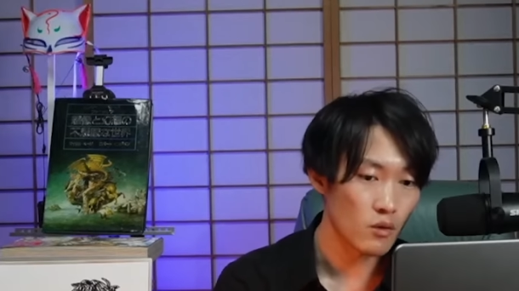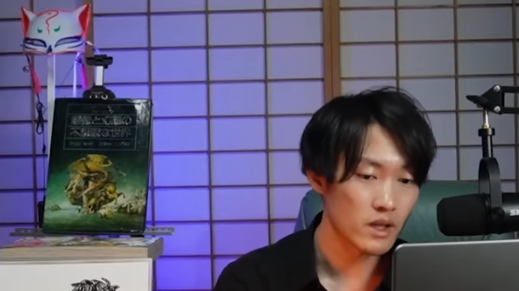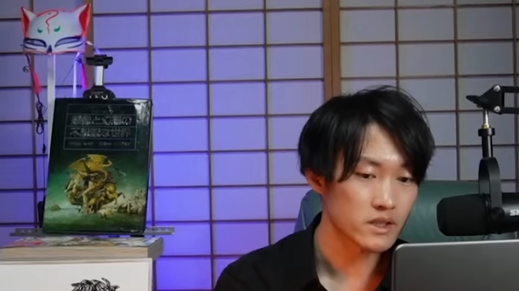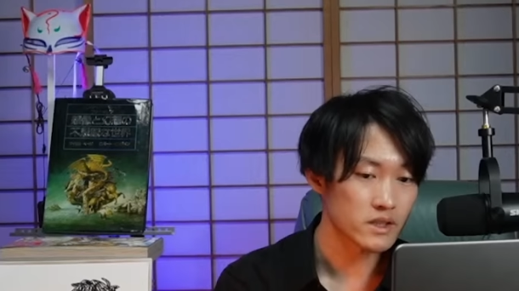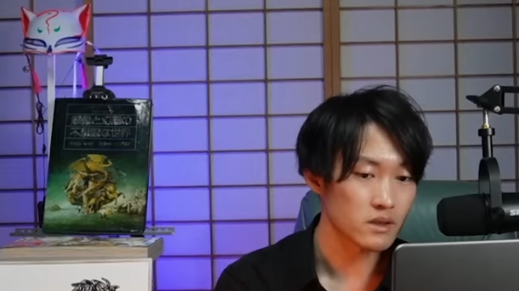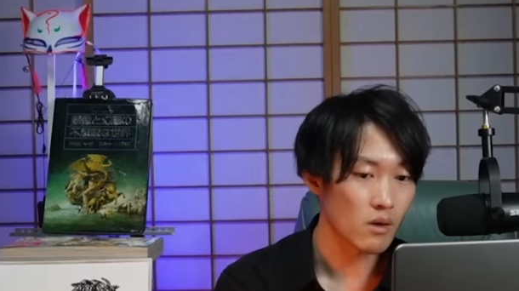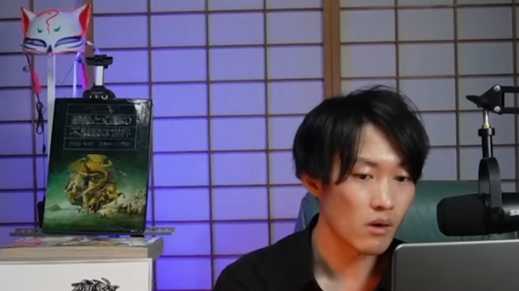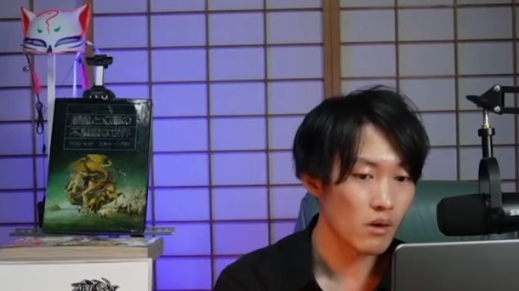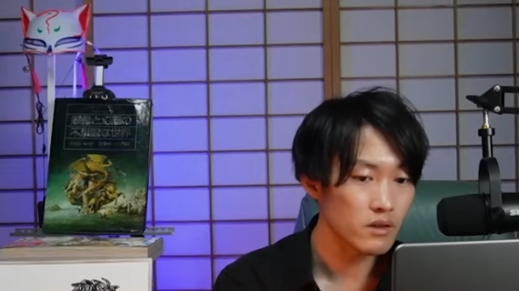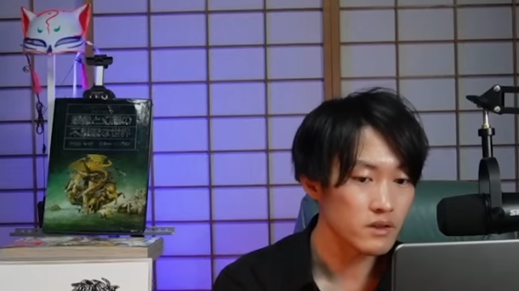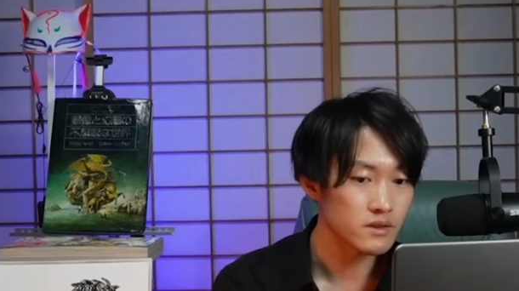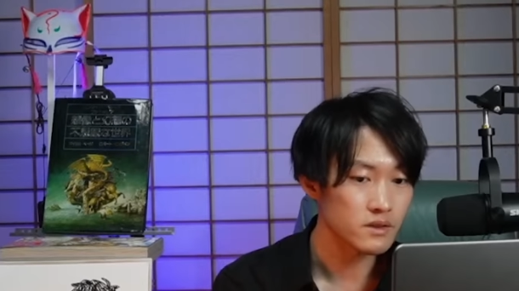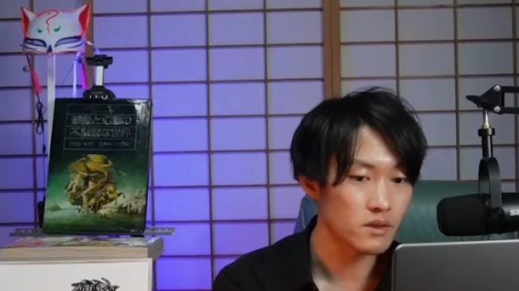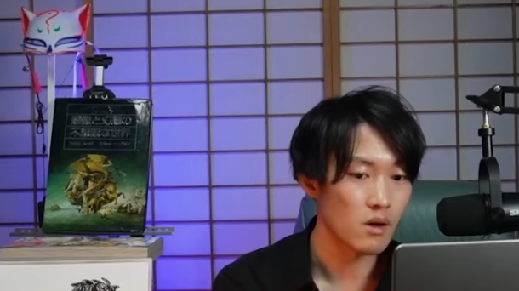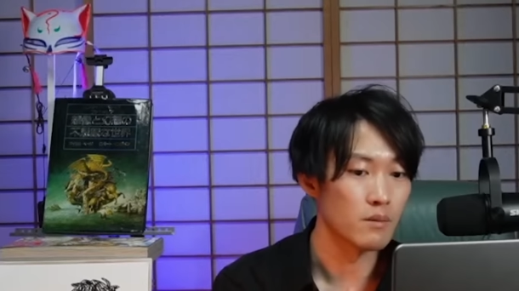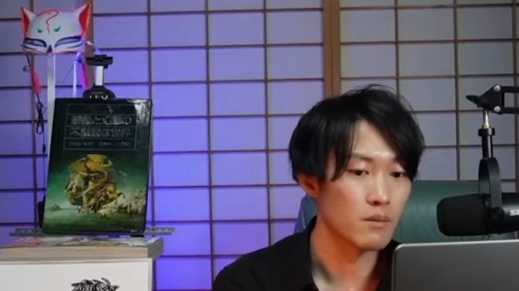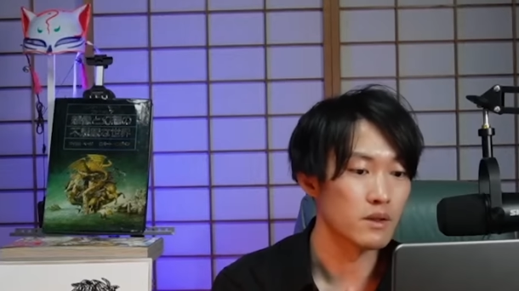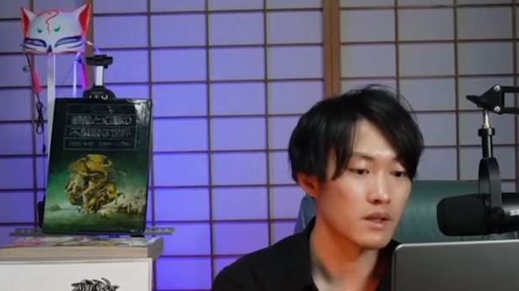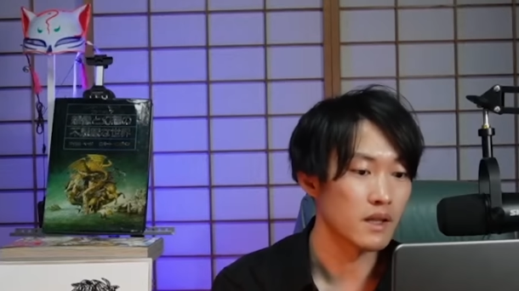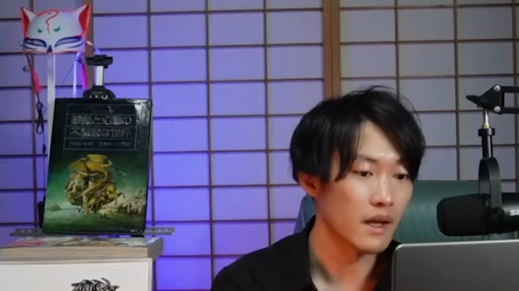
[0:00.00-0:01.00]
also
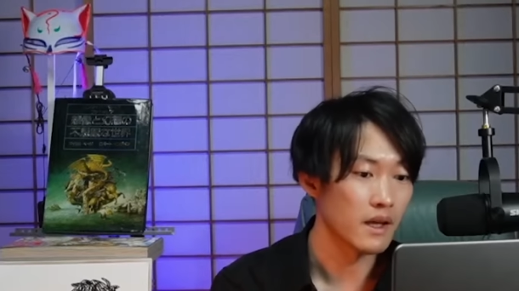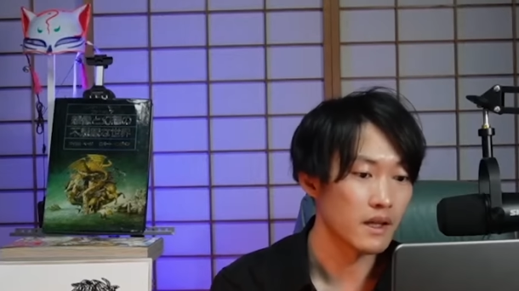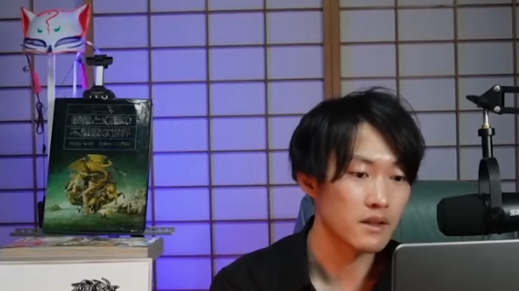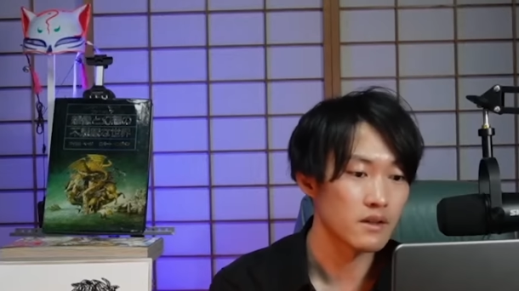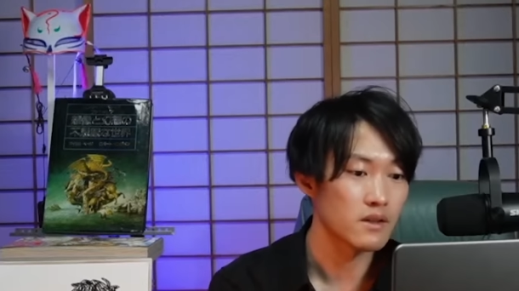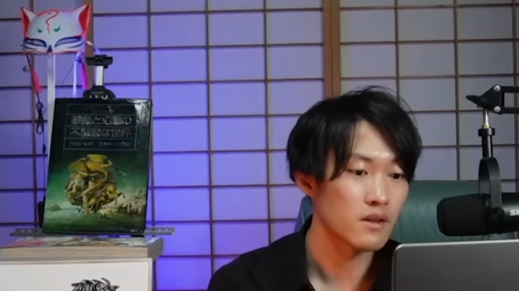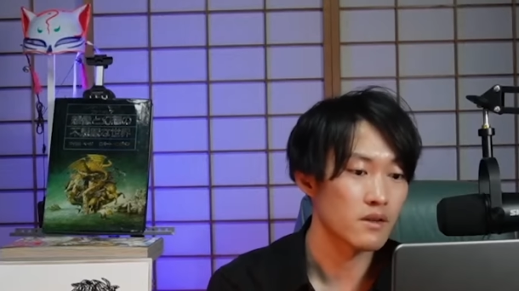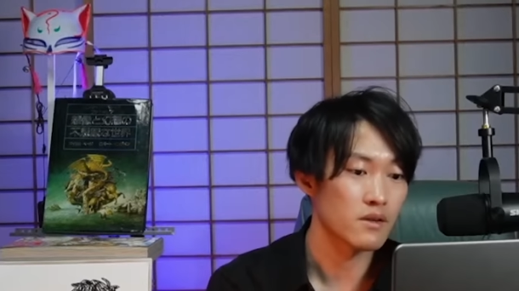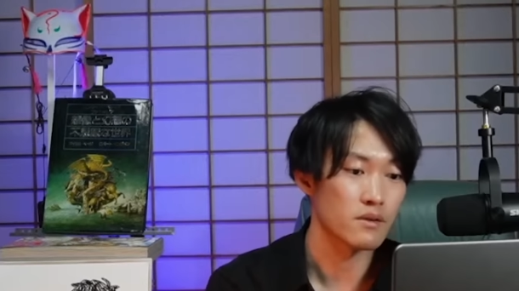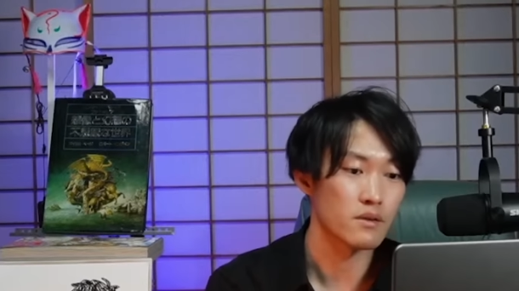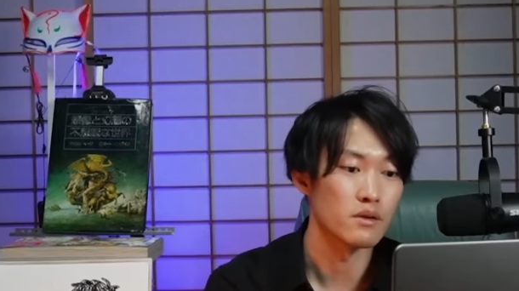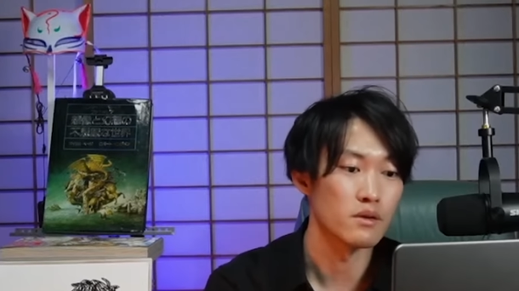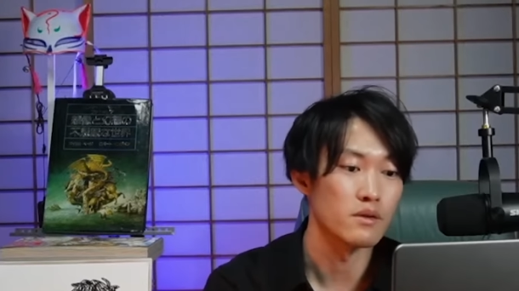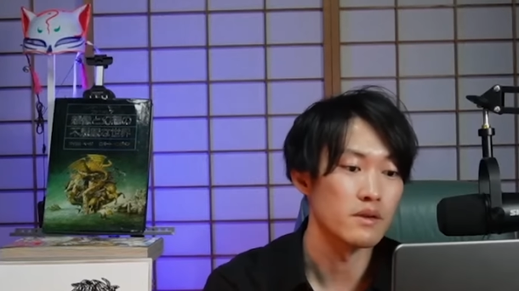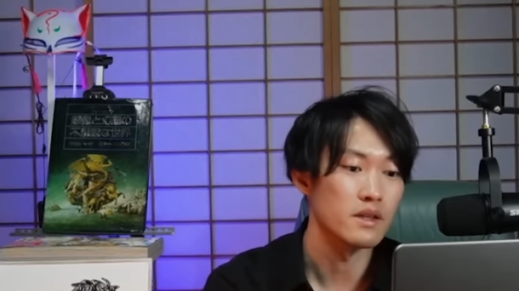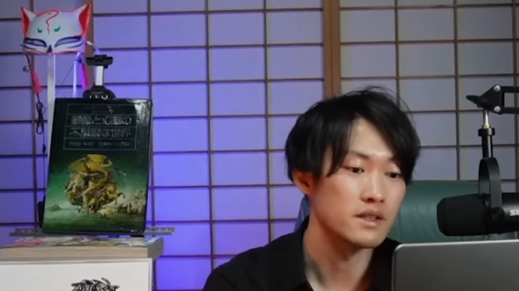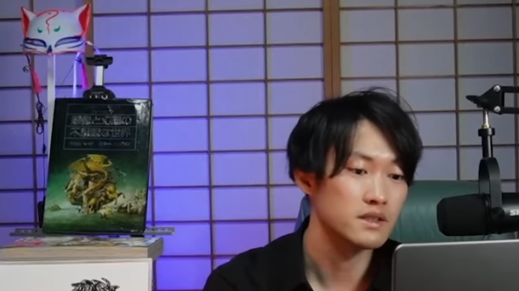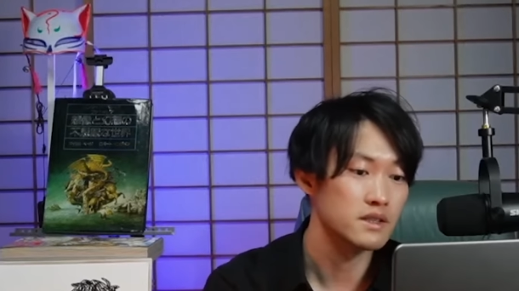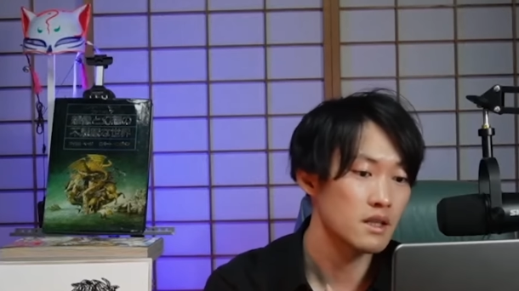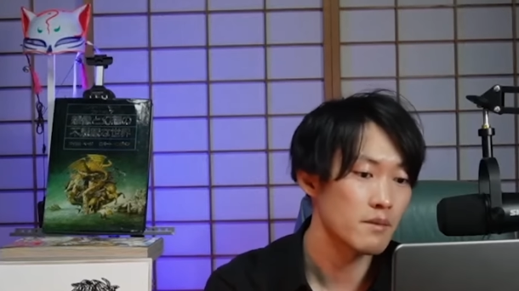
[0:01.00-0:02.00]
obtained through the
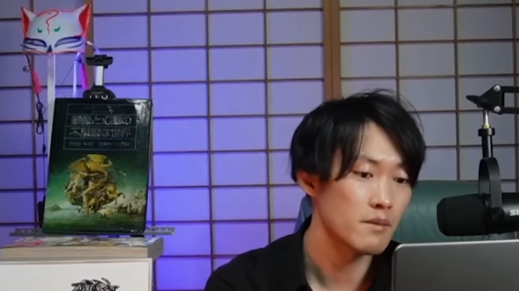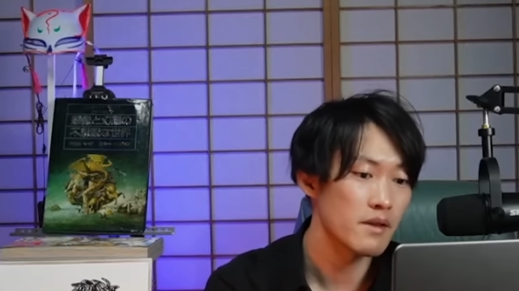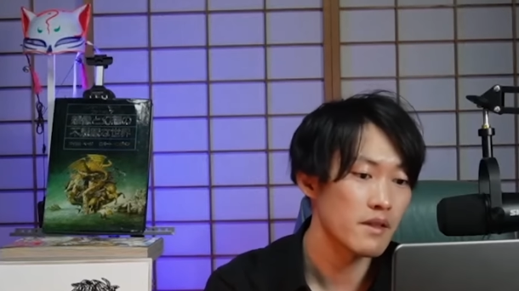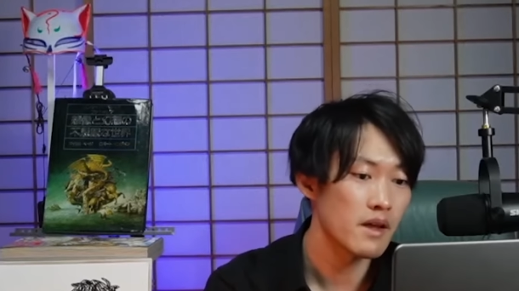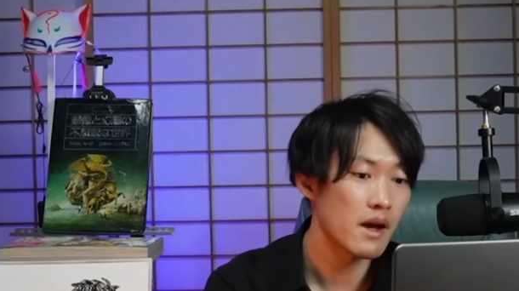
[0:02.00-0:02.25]
similar